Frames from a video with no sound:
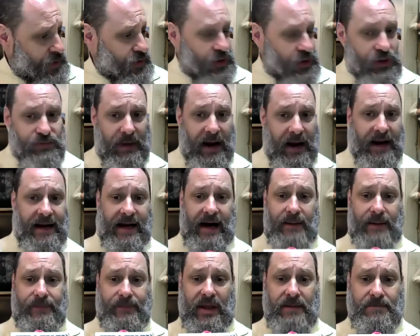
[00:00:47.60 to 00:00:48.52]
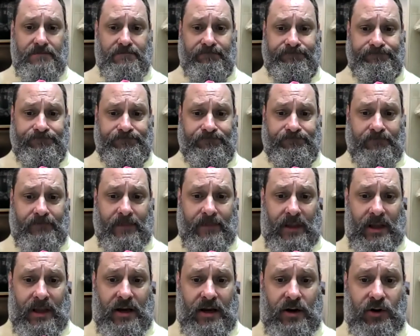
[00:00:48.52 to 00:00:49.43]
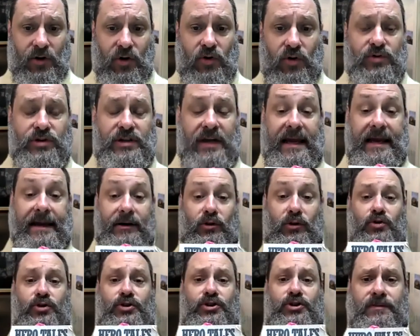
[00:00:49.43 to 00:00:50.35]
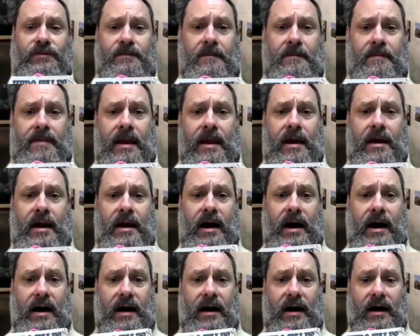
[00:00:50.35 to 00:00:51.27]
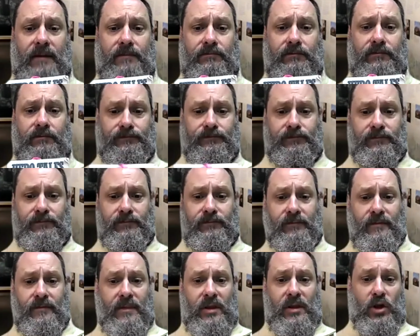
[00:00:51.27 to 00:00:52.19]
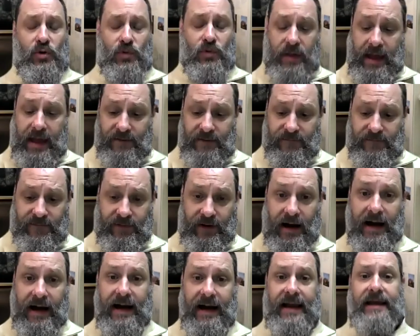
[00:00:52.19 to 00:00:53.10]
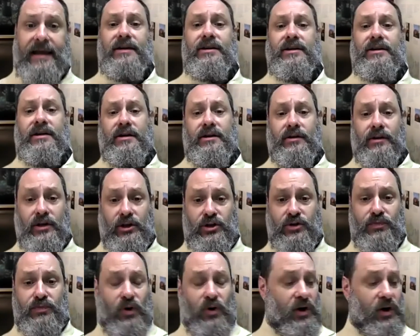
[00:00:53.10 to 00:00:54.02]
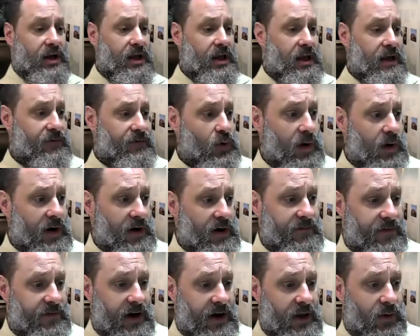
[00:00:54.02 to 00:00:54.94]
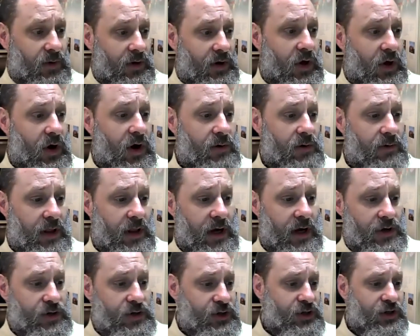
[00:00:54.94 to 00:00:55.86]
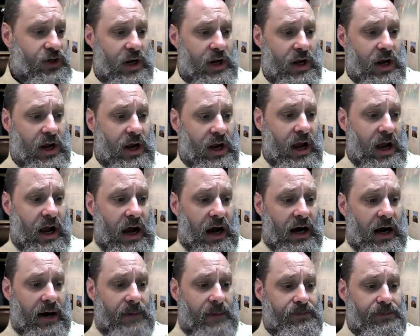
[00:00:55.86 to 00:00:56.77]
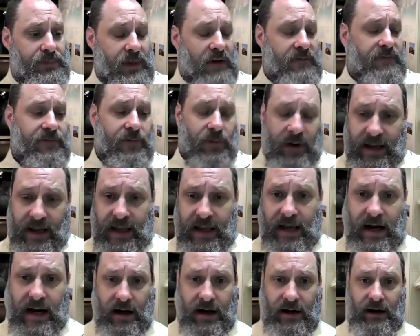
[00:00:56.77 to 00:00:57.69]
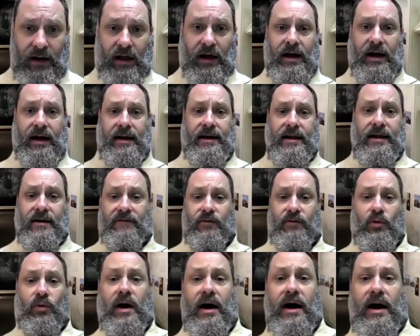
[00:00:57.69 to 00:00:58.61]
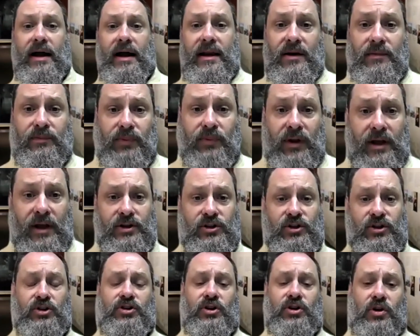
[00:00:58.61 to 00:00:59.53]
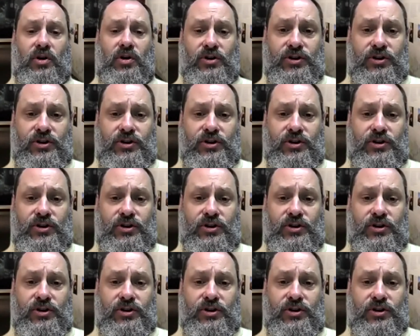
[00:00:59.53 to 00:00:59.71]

This is my copy, Hero Tales. Um, you can find this book if you want to follow along with us. Um, free online in a variety of places.